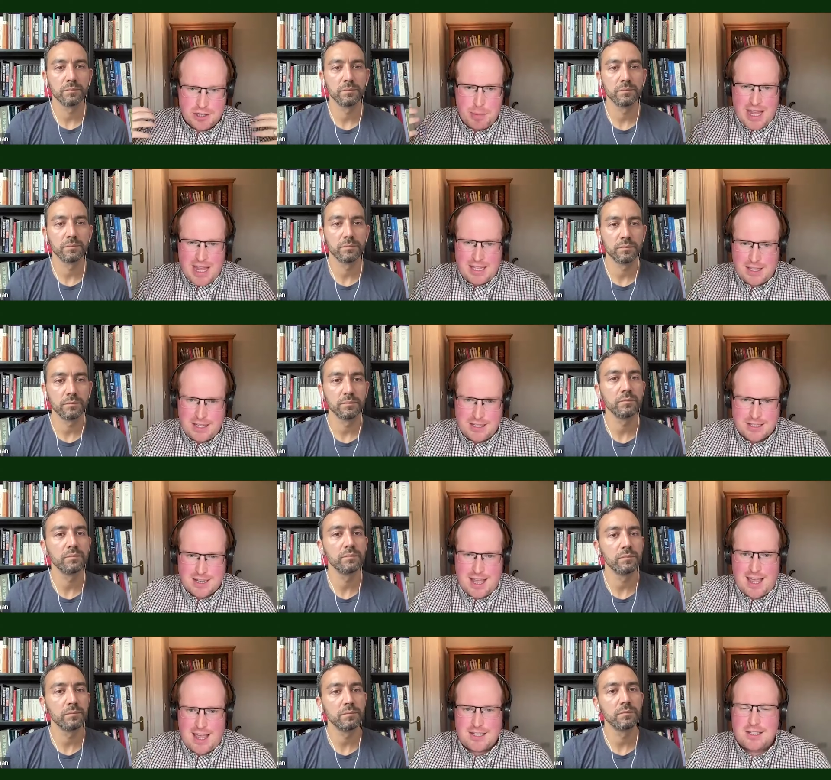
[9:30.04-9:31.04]
Speaker 1: debate these
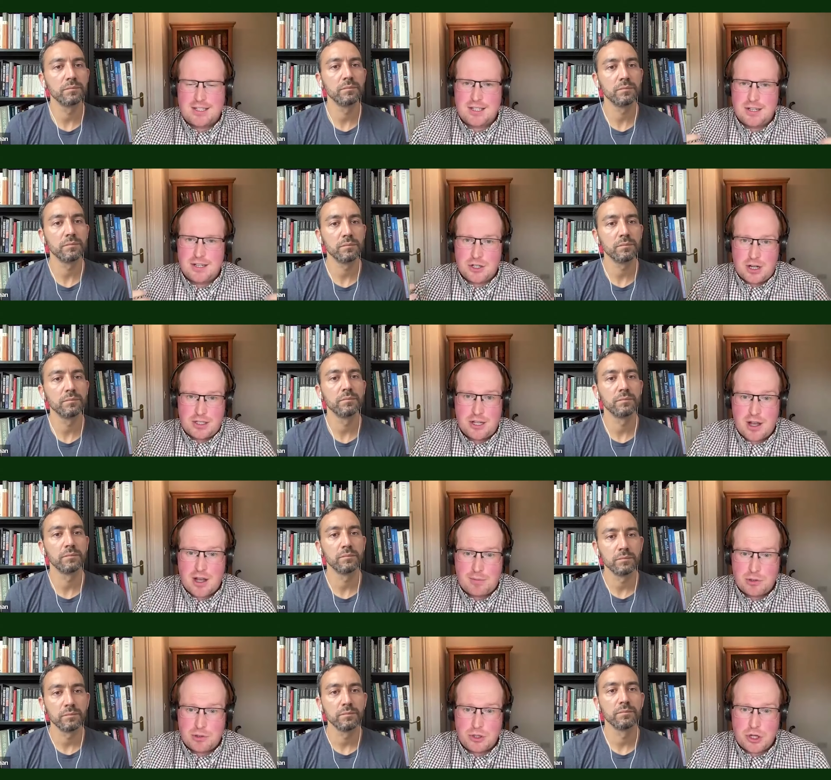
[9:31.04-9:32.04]
tests and try to
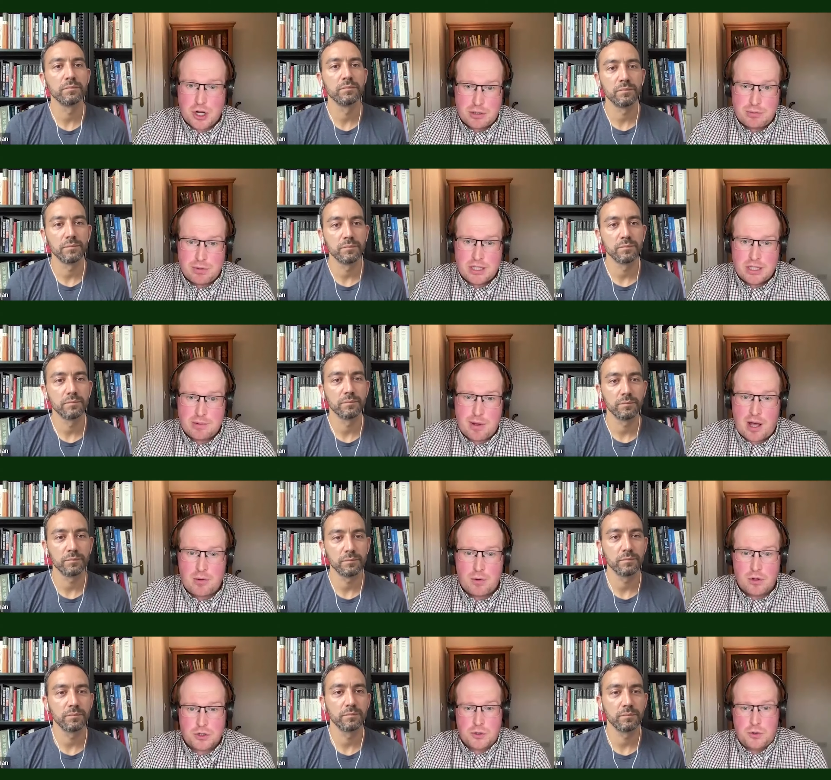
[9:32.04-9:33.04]
come to a judgment
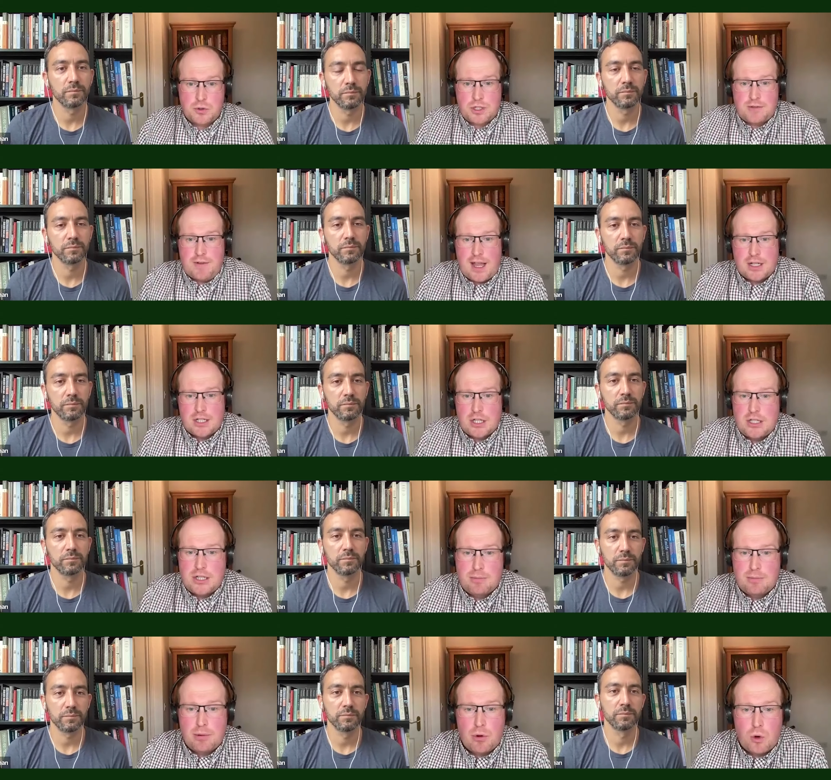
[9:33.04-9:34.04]
about what sorts of actions
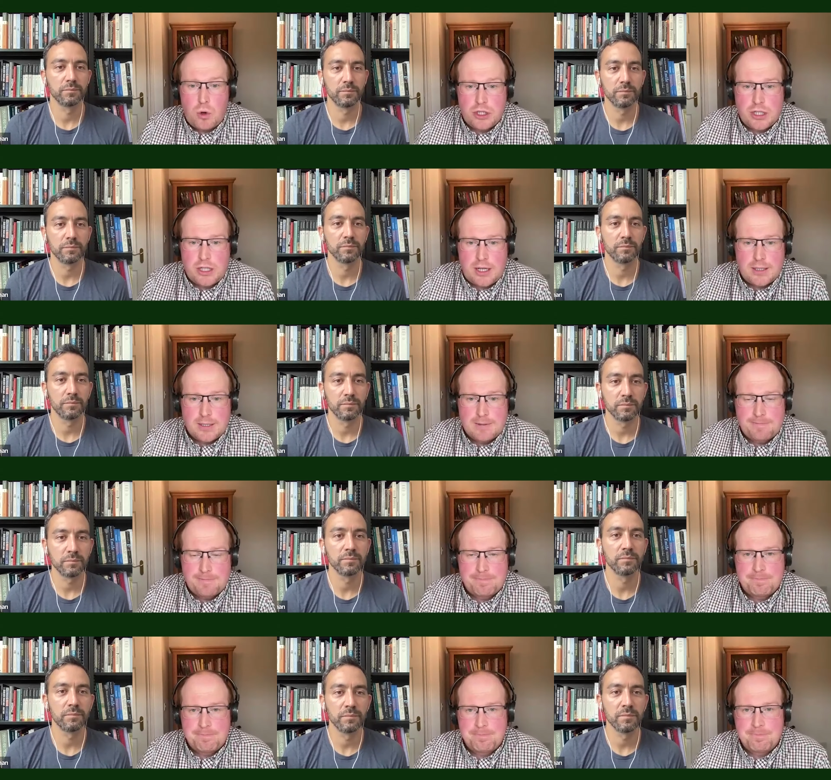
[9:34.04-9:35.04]
are proportionate.
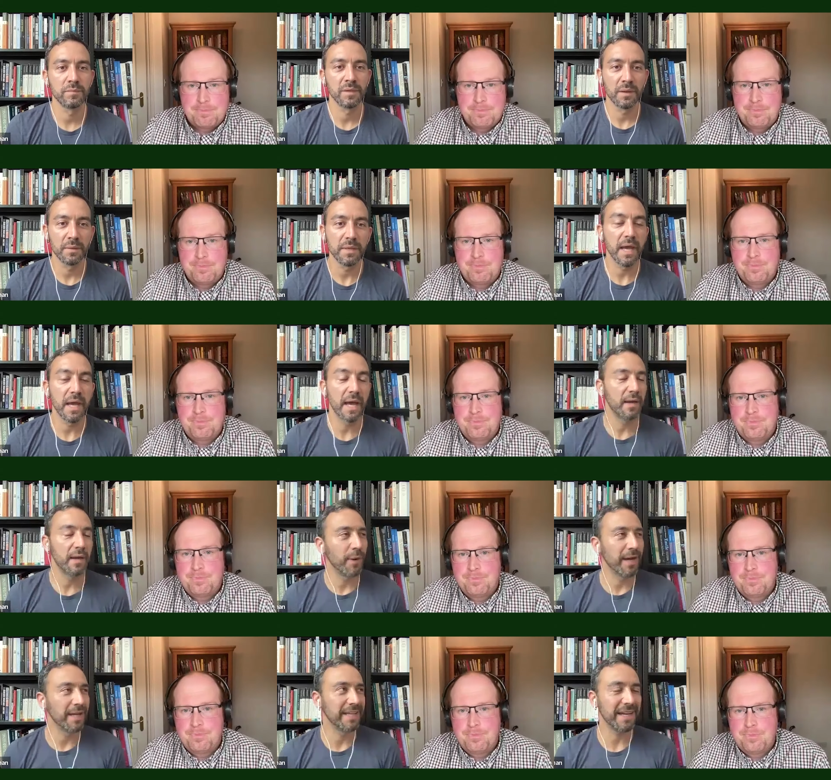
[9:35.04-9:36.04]
Speaker 2: Yeah,
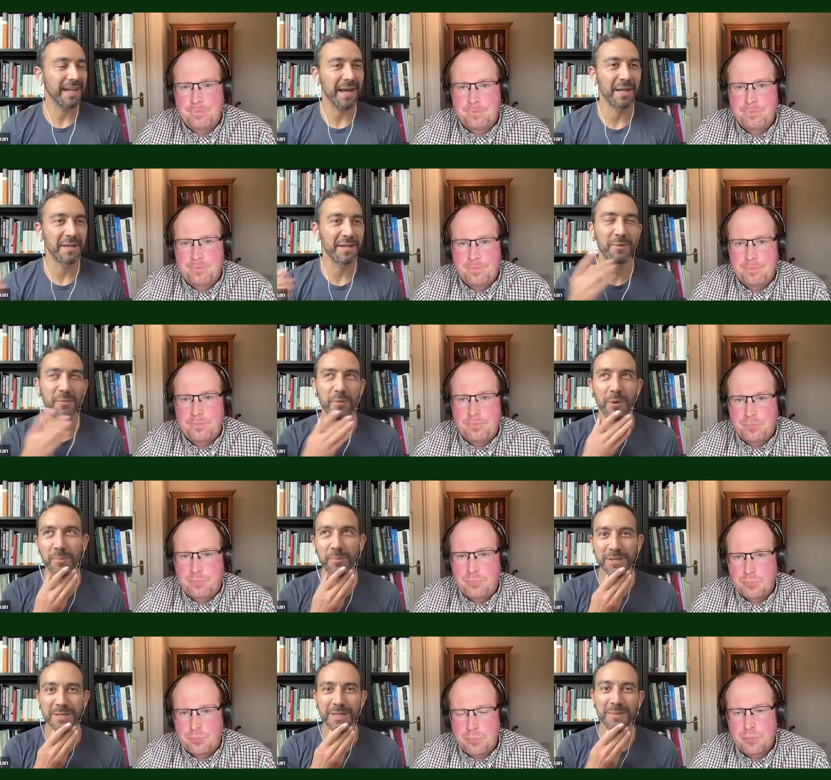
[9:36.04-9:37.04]
no, I like at, at one
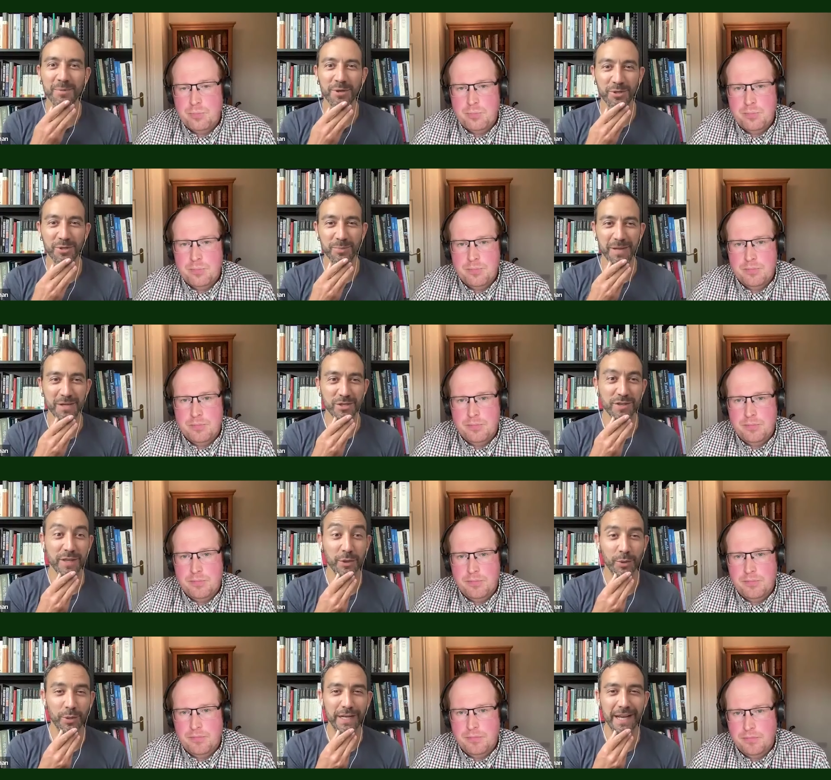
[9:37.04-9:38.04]
point in the book you mentioned
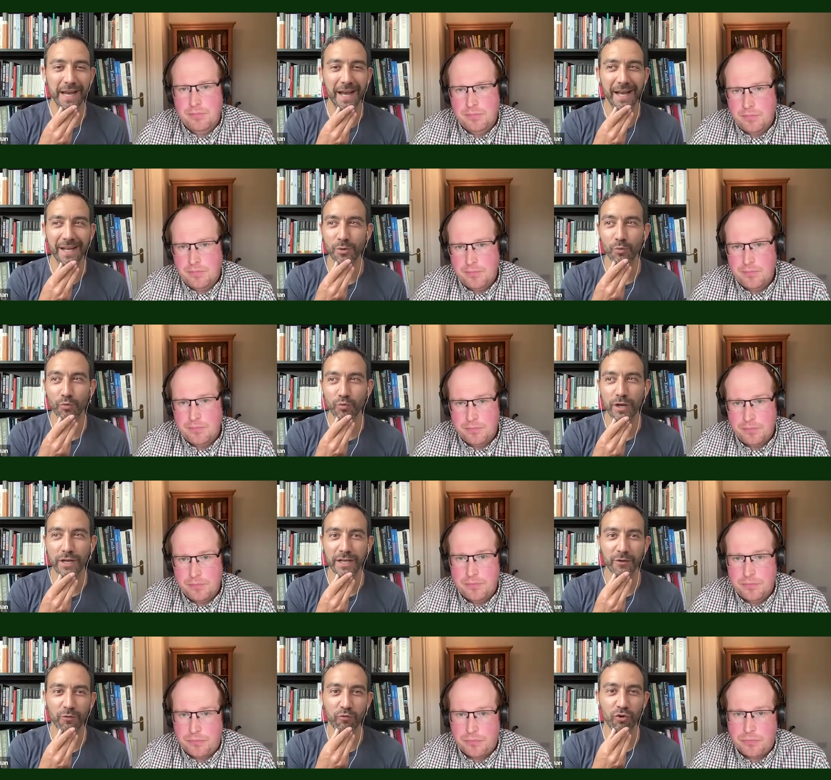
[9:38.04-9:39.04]
that you're not
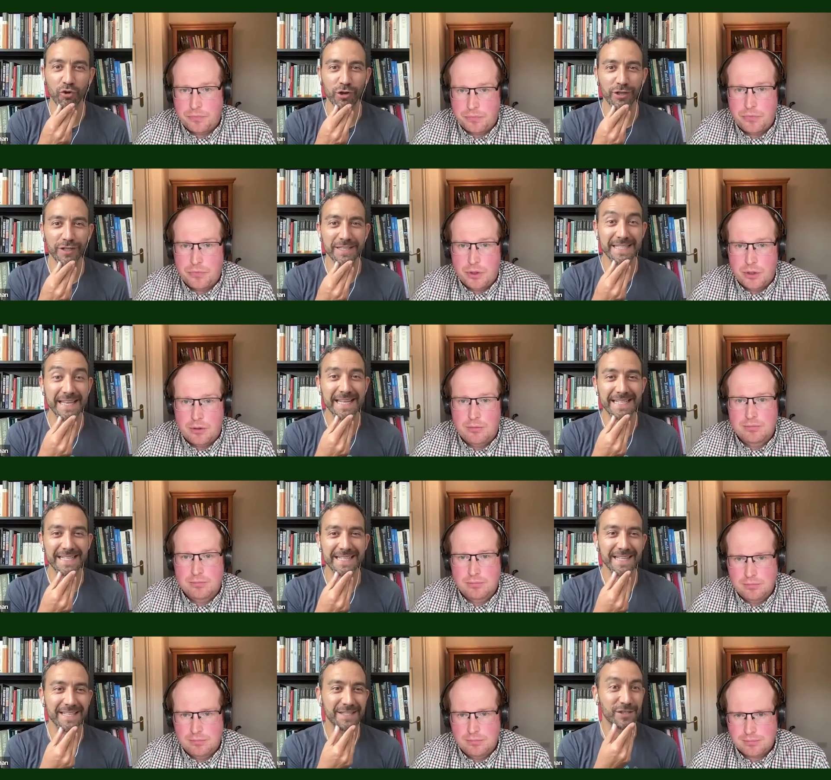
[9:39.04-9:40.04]
running for
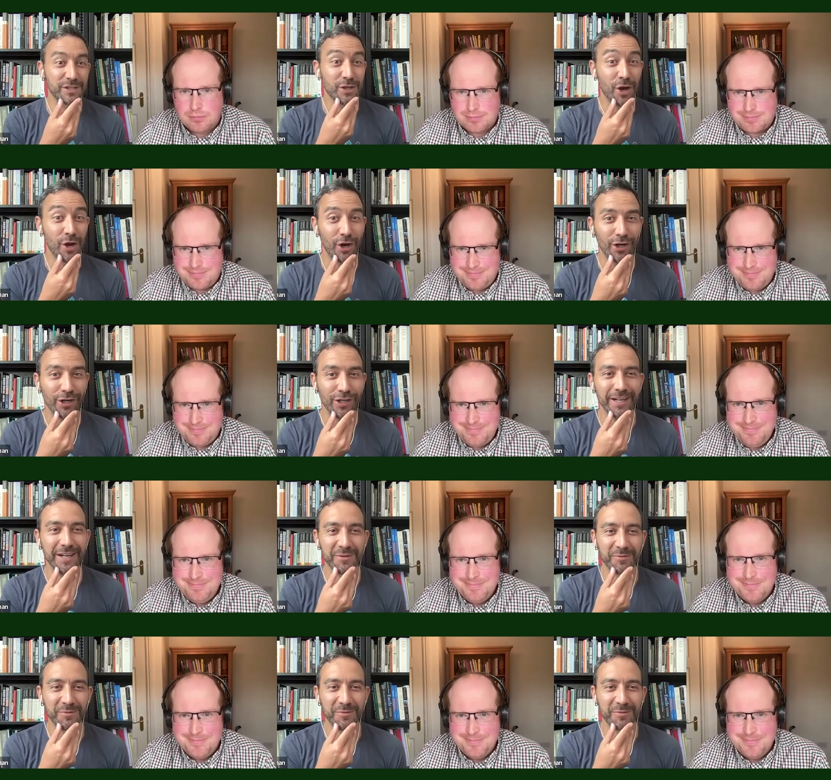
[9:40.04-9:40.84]
sentient czar